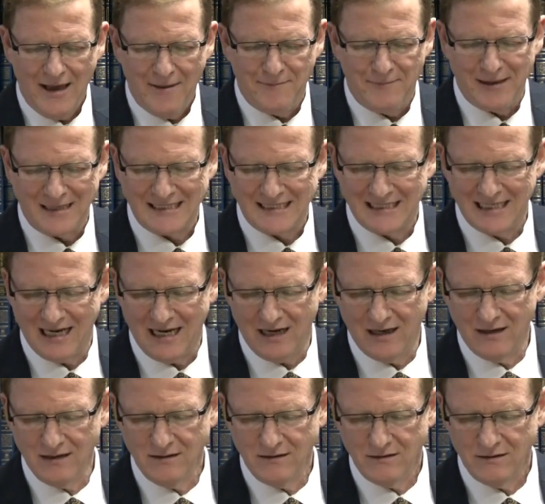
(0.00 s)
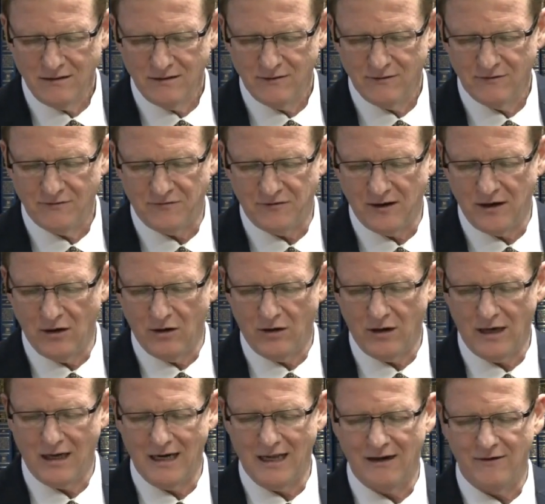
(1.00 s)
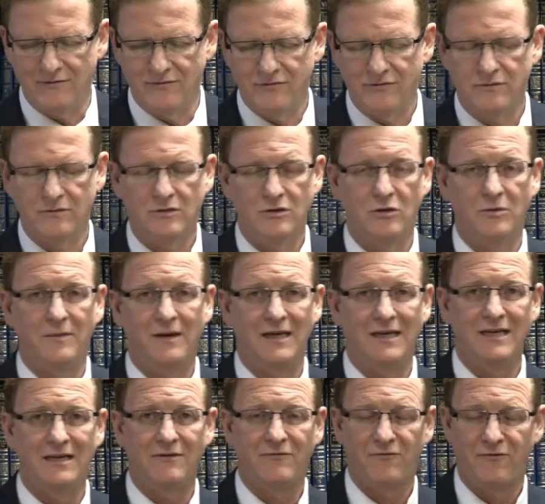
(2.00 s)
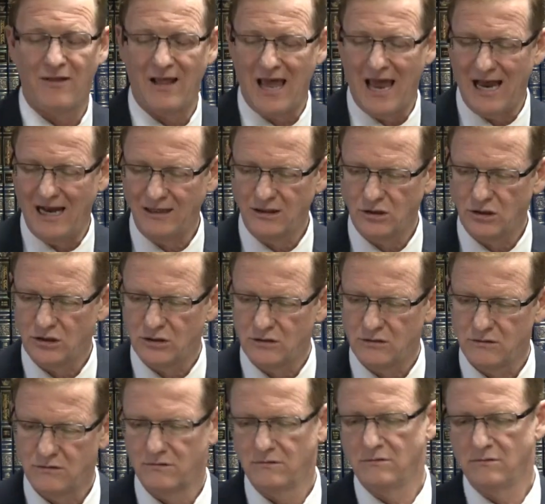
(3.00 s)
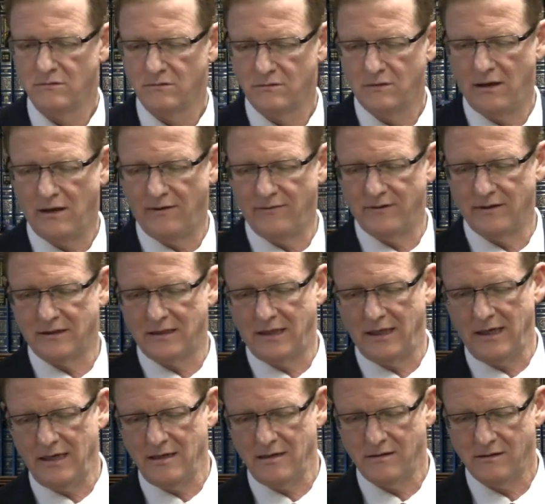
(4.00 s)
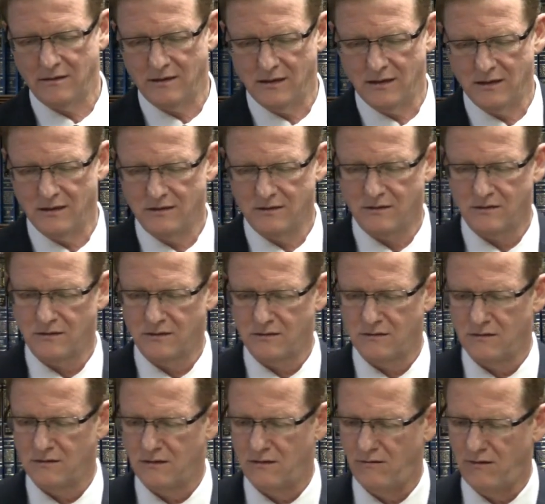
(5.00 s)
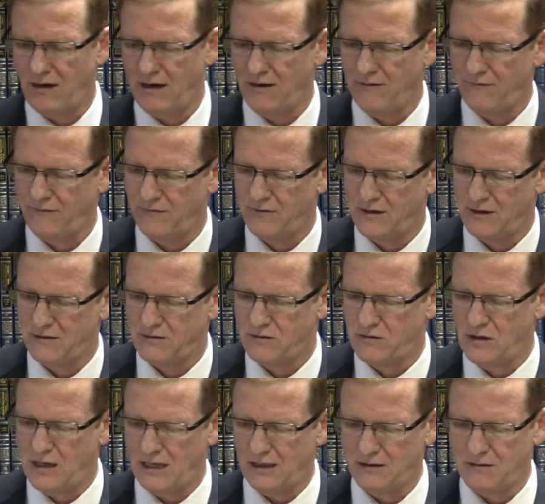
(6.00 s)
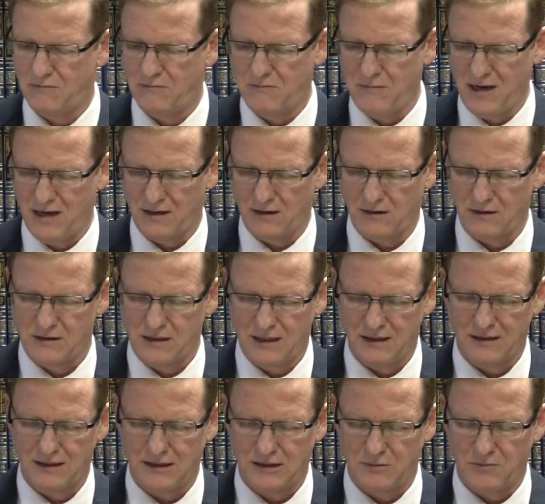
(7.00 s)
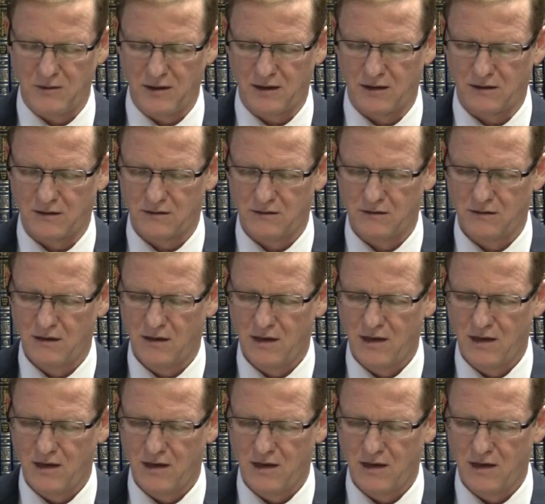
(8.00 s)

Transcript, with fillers: Basar velo chalav, you may eat flesh. Obviously, it's derived that not milk, not its milk.